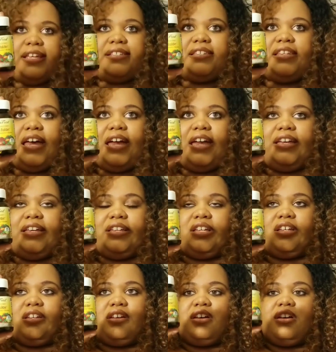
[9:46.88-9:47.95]
it's like,
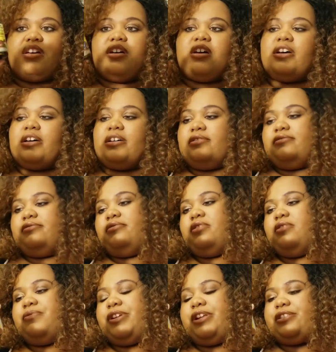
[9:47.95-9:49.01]

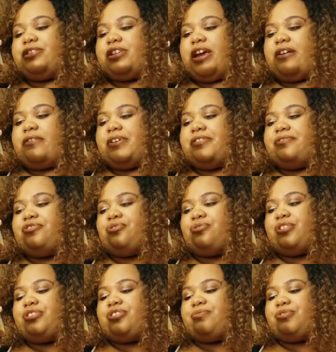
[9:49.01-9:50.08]
what else they have? It's
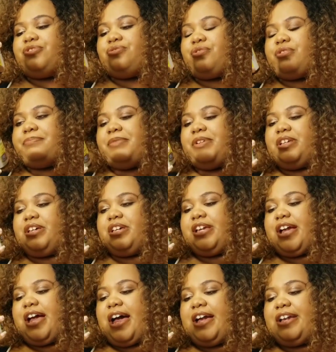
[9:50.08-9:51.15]
nourished and restored blood
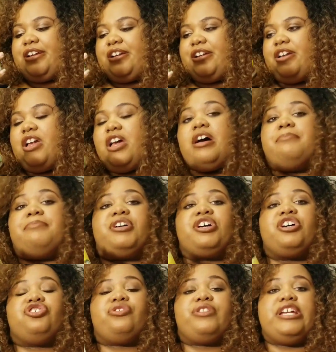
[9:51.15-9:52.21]
and iron,
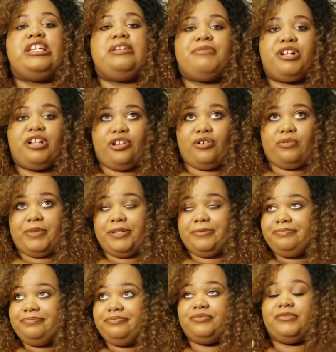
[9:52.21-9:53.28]
because your hemoglobin,
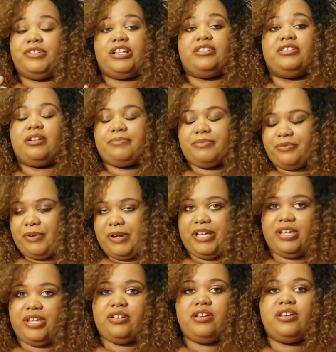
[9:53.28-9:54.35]
that's number one.
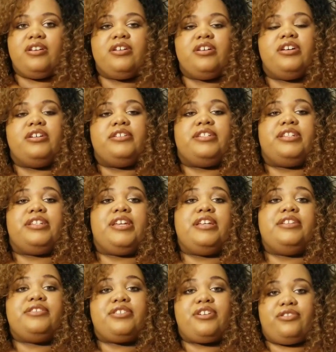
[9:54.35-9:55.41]
To
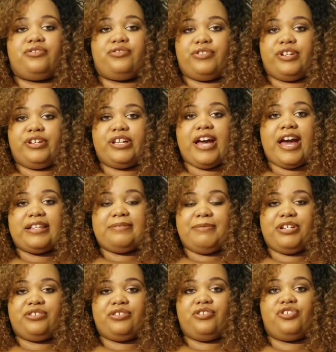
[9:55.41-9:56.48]
get surgery,
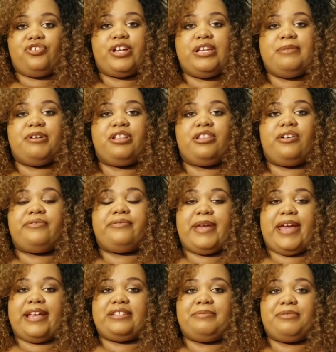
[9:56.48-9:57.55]
cosmetic surgery, your hemoglobin
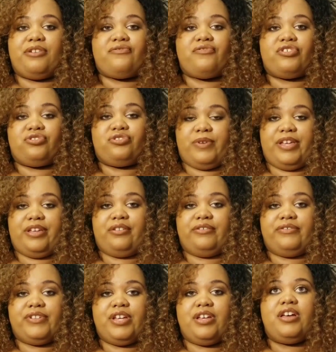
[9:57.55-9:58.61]
has to be over a
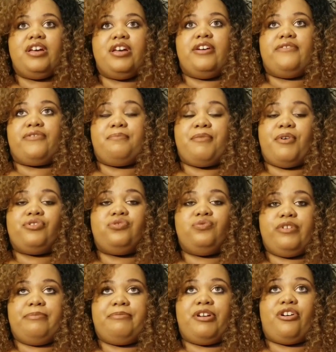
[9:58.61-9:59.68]
12. For most
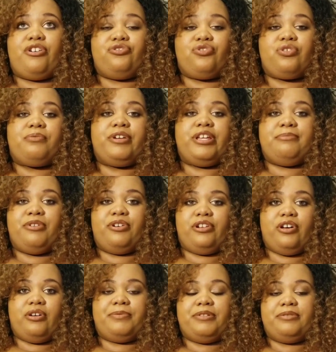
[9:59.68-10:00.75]
women, our normal
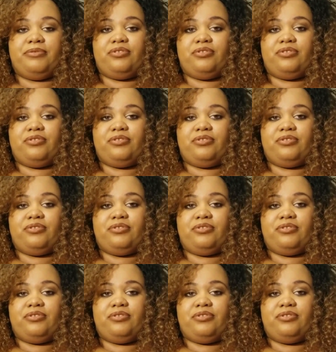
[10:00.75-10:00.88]
hemoglobin is